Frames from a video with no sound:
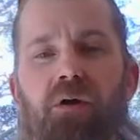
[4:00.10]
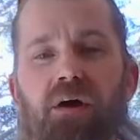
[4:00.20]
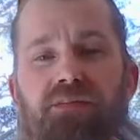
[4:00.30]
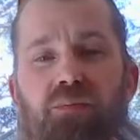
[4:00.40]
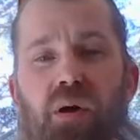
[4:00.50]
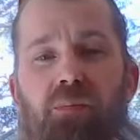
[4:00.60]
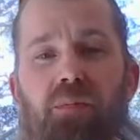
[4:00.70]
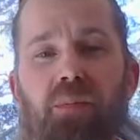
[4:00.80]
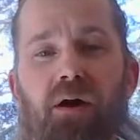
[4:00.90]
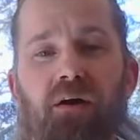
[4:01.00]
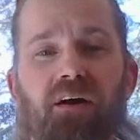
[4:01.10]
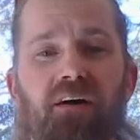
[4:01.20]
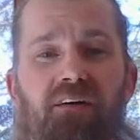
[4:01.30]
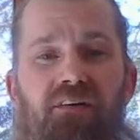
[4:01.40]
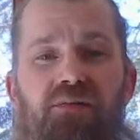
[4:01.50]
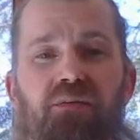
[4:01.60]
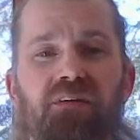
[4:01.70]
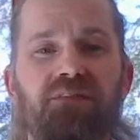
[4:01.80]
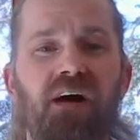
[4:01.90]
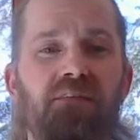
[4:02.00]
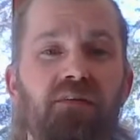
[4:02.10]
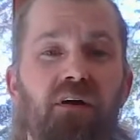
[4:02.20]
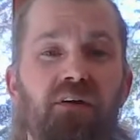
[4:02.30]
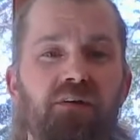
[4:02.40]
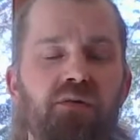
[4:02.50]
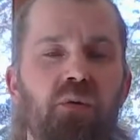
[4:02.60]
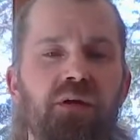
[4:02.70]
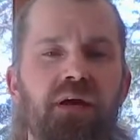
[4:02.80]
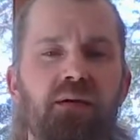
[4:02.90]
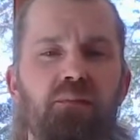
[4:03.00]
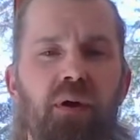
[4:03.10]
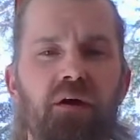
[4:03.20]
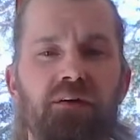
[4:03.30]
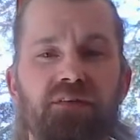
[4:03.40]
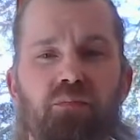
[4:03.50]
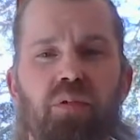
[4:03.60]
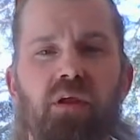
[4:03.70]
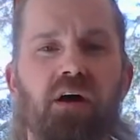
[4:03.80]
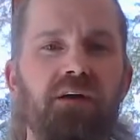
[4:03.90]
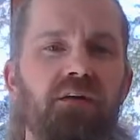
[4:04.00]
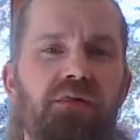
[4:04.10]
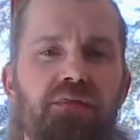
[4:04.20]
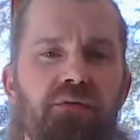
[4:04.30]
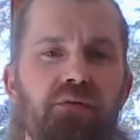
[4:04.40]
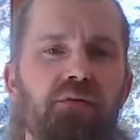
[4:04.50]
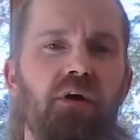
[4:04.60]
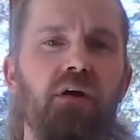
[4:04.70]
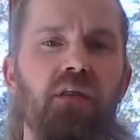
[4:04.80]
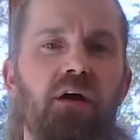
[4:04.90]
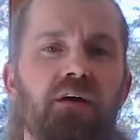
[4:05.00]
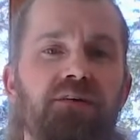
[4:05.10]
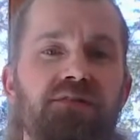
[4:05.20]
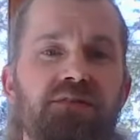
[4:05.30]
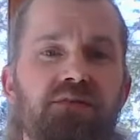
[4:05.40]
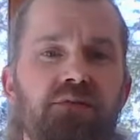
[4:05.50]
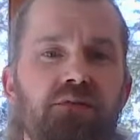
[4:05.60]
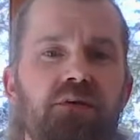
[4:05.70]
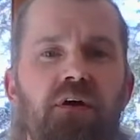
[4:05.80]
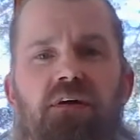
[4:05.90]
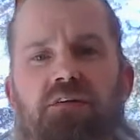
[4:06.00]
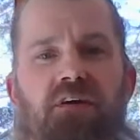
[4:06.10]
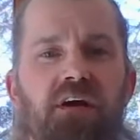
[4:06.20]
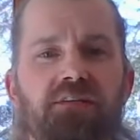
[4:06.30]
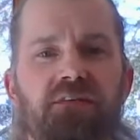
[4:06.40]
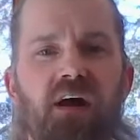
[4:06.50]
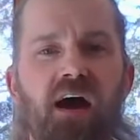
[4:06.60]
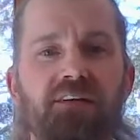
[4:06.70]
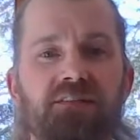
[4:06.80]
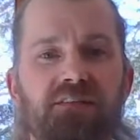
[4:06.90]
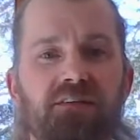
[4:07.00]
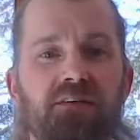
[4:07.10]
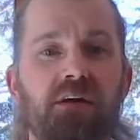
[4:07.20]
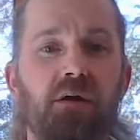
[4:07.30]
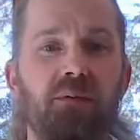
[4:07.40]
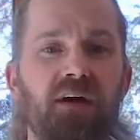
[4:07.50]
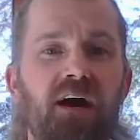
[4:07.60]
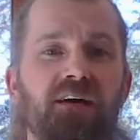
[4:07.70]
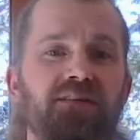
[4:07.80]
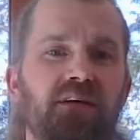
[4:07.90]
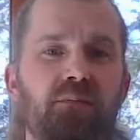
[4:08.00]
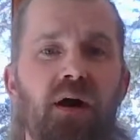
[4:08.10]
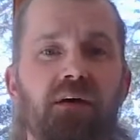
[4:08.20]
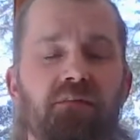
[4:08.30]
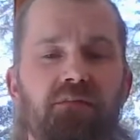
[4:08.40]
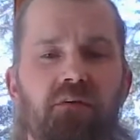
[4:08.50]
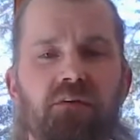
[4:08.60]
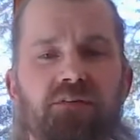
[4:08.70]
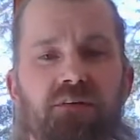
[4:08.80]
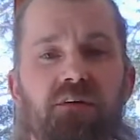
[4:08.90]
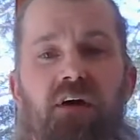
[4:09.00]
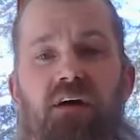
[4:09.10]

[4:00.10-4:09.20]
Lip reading: we also pump about 125 to 128 barrels of blood through our lungs to transfer oxygen and carbon dioxide back and forth. So